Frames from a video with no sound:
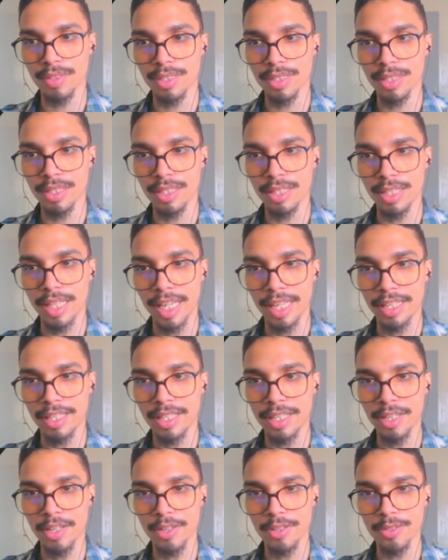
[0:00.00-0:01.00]
click
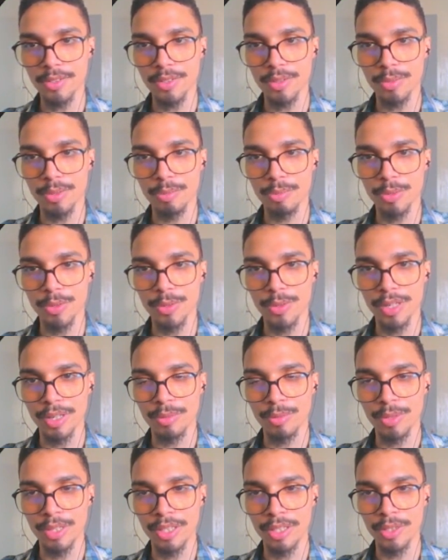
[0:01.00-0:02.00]
here, so we
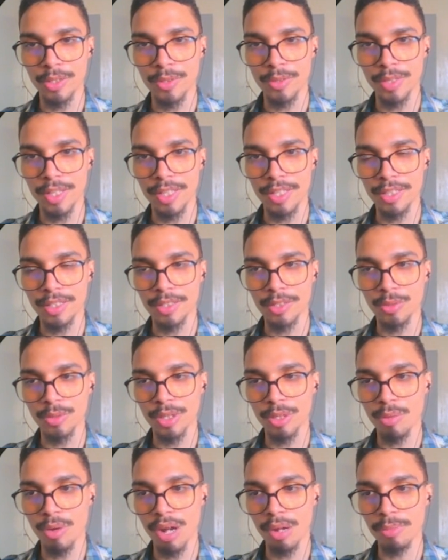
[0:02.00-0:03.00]
included in the
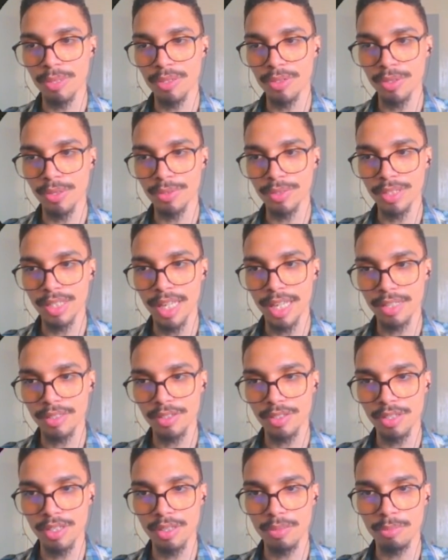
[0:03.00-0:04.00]

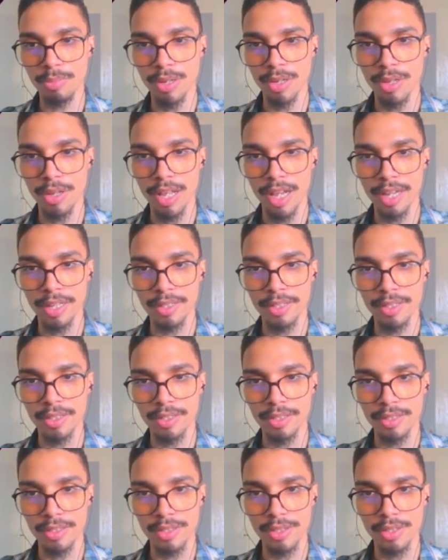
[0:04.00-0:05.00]
requirement.txt, but I
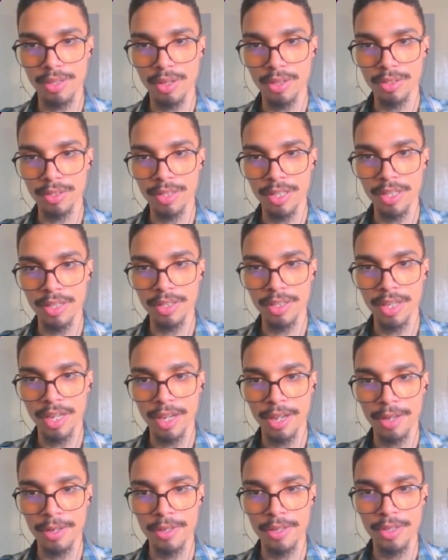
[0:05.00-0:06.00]
didn't install it
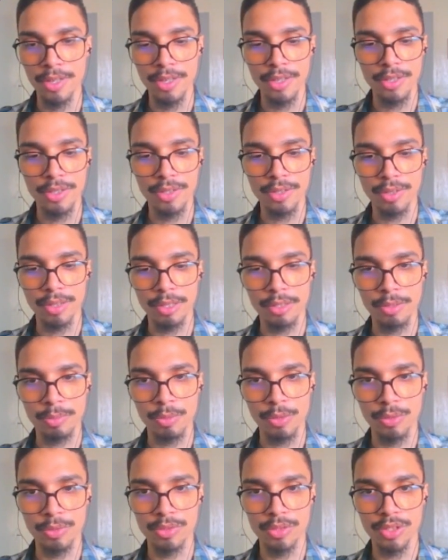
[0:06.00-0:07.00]
yet. So let's
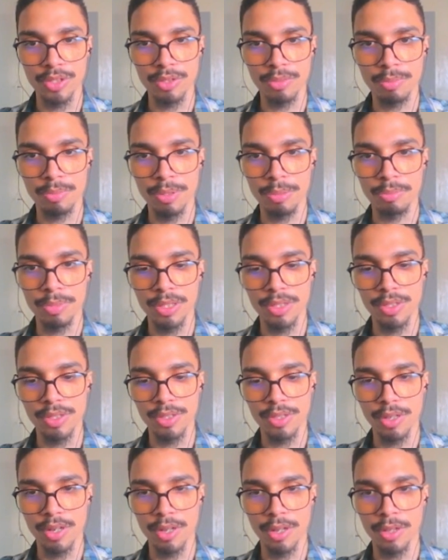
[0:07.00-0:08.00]
put just pip
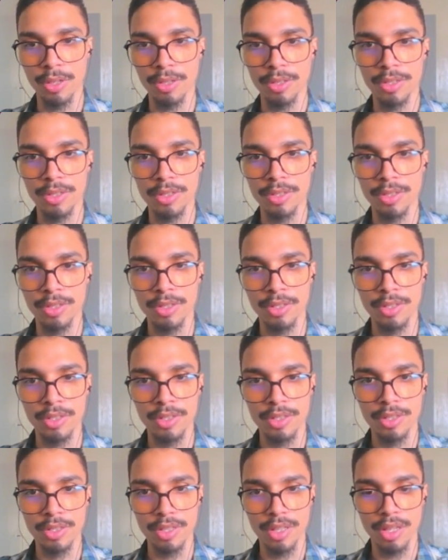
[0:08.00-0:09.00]
install
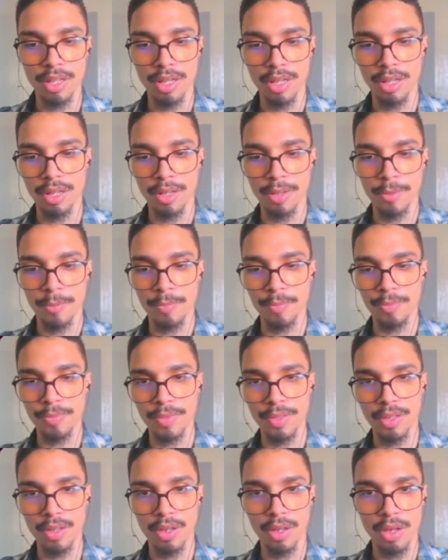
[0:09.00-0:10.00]

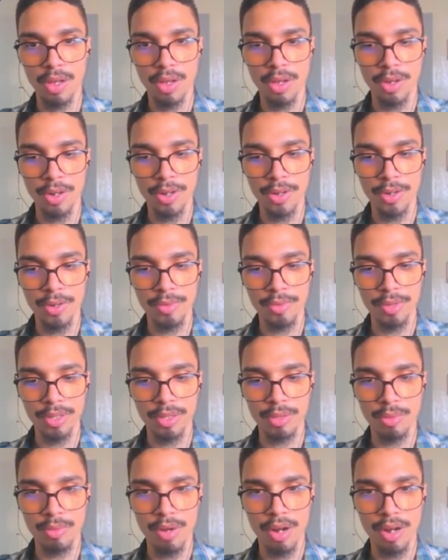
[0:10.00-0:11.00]
r
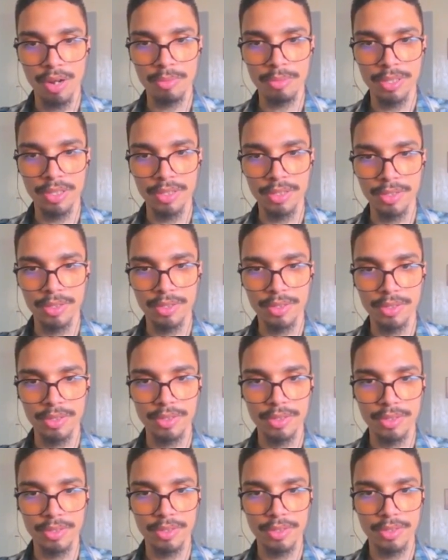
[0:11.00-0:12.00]

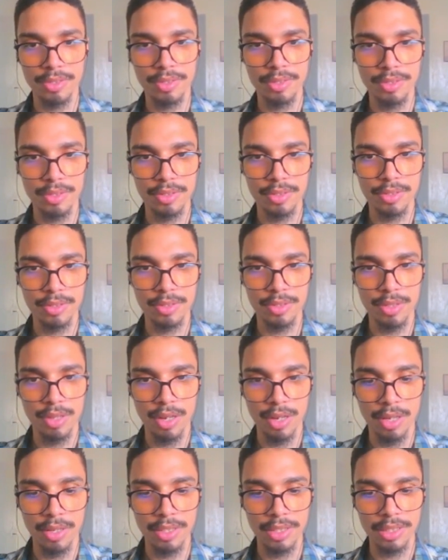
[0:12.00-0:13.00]

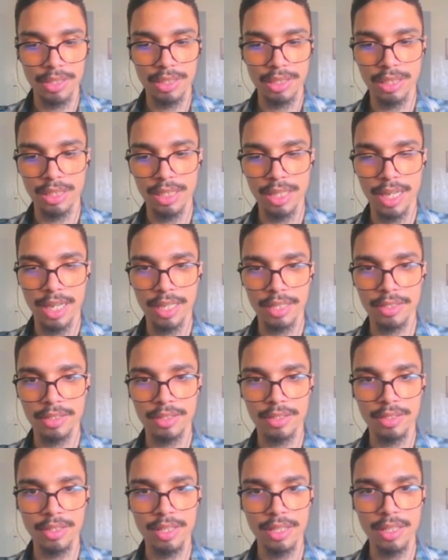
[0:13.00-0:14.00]

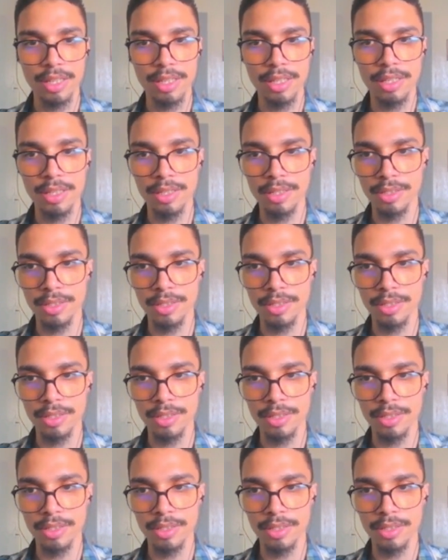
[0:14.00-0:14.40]
requirement.txt.